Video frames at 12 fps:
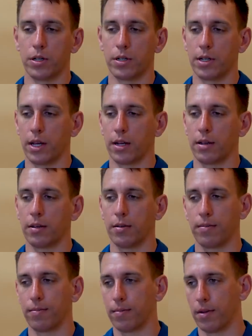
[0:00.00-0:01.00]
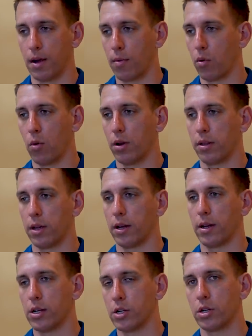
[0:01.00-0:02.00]
just take the number one
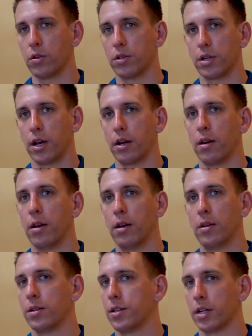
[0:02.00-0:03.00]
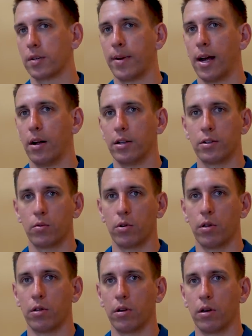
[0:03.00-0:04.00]
thing at each show site, 6 pallets
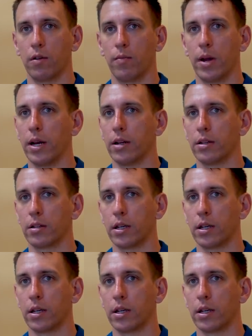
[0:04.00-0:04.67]
worth of maintenance